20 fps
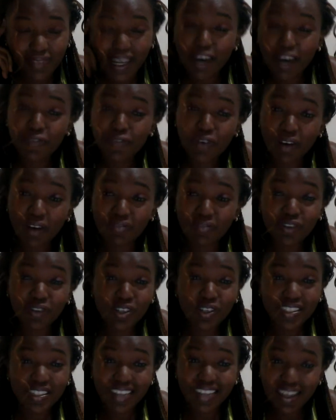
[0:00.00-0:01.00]
If you have
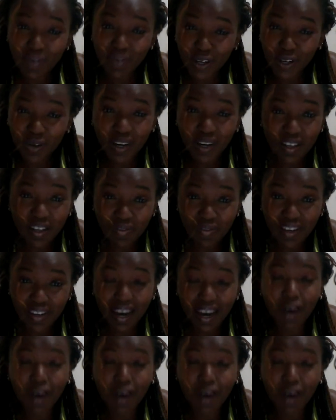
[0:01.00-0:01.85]
not, when you live here,